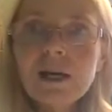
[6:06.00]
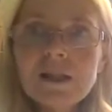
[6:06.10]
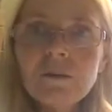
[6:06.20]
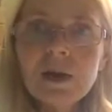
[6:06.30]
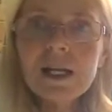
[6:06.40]

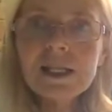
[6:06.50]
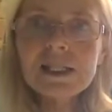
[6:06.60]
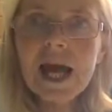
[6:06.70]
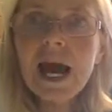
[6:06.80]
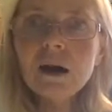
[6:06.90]
tell my kids
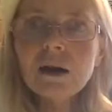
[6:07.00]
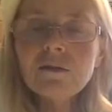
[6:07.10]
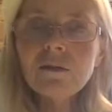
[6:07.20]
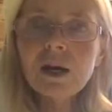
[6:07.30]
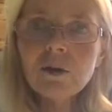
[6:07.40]
now,
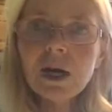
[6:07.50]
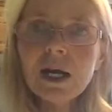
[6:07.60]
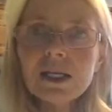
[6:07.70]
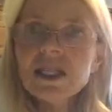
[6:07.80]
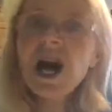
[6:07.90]
even my
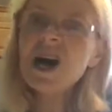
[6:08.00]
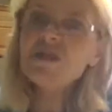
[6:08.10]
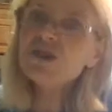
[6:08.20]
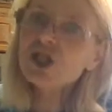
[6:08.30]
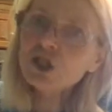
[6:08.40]
grandkids,
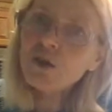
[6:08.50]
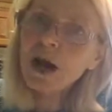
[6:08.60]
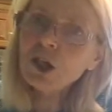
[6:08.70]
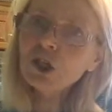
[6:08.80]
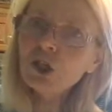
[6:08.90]
I'm going to
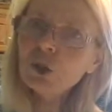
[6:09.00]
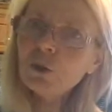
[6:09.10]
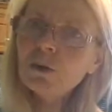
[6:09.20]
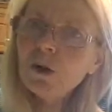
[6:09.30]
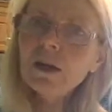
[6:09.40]
strangle
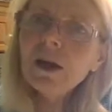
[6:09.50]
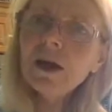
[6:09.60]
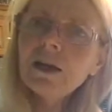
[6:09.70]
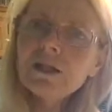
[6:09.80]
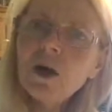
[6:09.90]
you.
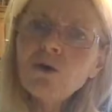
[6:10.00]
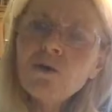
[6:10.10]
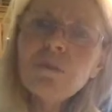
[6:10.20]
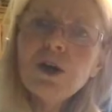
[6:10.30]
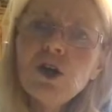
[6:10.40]
And they say, oh,
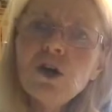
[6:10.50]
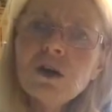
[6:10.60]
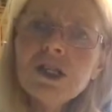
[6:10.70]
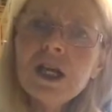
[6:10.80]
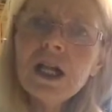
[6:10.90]
Grandma, you're
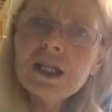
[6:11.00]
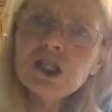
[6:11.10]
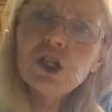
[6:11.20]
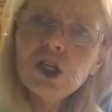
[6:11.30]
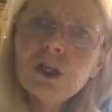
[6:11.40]
going to jail. I
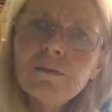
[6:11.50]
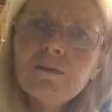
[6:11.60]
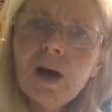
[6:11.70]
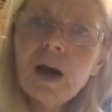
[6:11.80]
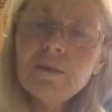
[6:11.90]
said, good.
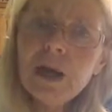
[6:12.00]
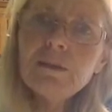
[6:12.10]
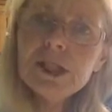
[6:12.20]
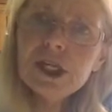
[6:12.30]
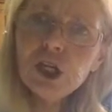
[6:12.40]
I'm
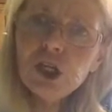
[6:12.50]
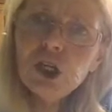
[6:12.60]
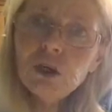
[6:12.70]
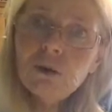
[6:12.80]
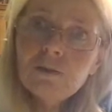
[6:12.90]
babysitting
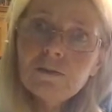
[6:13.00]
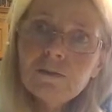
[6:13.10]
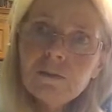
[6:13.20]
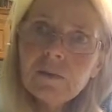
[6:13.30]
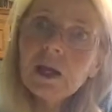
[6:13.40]
you.
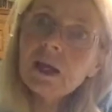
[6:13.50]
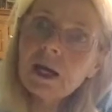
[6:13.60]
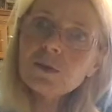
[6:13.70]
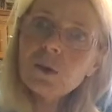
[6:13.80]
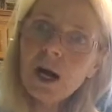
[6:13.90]

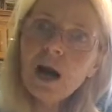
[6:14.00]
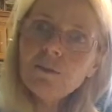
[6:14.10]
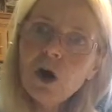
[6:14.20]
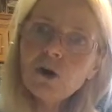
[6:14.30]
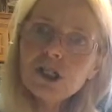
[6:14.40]
Guess what?
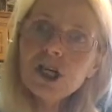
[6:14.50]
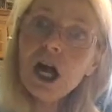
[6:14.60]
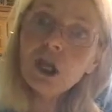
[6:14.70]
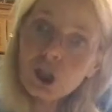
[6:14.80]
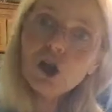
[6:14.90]
I'm going to
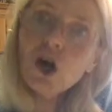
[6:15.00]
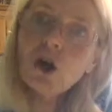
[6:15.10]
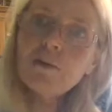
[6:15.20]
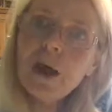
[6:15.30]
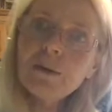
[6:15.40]
jail. You're going
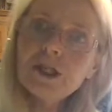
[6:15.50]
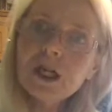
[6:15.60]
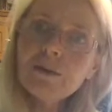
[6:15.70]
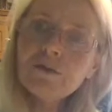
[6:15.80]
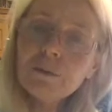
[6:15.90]
to baby
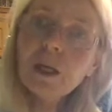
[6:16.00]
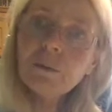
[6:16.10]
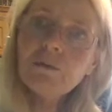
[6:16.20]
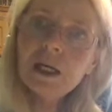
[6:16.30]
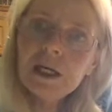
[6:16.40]
jail for
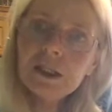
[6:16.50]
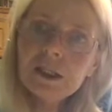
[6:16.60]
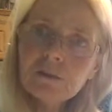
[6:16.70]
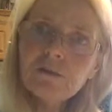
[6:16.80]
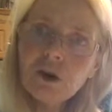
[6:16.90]
being mean
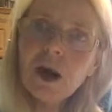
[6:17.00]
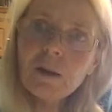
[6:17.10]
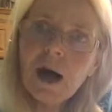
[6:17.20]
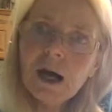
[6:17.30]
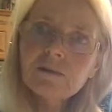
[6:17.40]
to
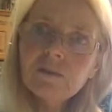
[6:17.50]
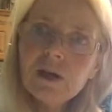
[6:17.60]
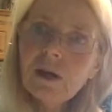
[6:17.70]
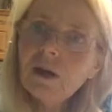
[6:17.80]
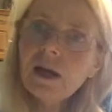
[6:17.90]
Grandma.
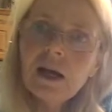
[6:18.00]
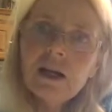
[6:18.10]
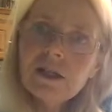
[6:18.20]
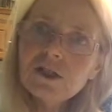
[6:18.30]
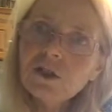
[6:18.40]
And
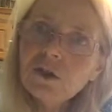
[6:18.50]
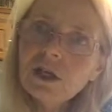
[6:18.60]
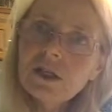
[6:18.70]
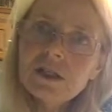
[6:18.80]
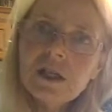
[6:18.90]
these little
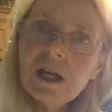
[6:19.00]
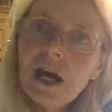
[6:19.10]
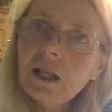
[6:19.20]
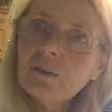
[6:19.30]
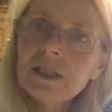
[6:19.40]
kids
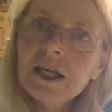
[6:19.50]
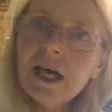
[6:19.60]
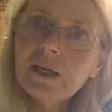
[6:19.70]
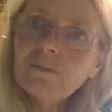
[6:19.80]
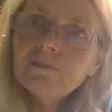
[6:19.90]
today, let me
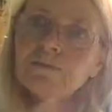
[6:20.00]
tell you,